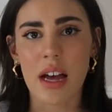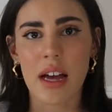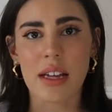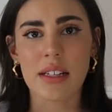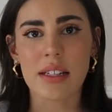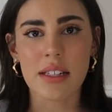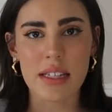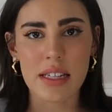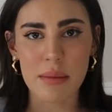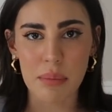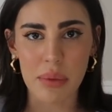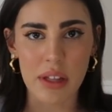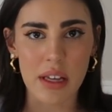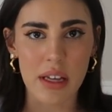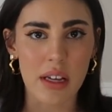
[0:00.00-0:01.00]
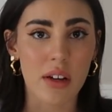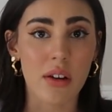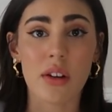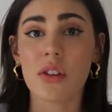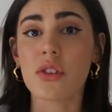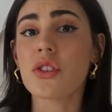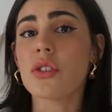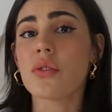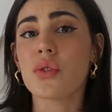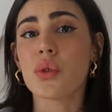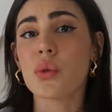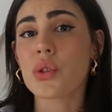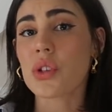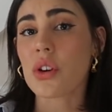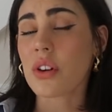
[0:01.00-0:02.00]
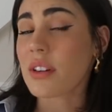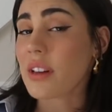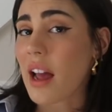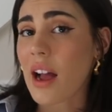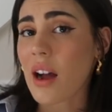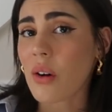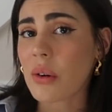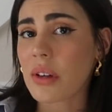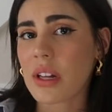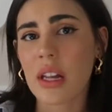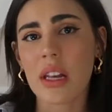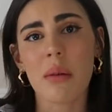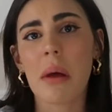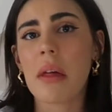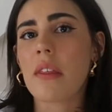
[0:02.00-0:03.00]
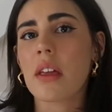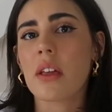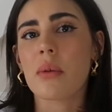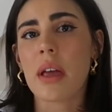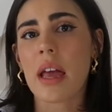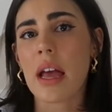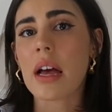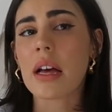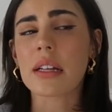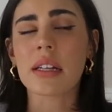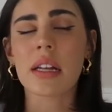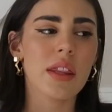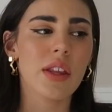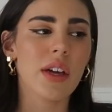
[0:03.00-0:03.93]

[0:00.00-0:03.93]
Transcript: I deeply encourage you to start now in any way that you can.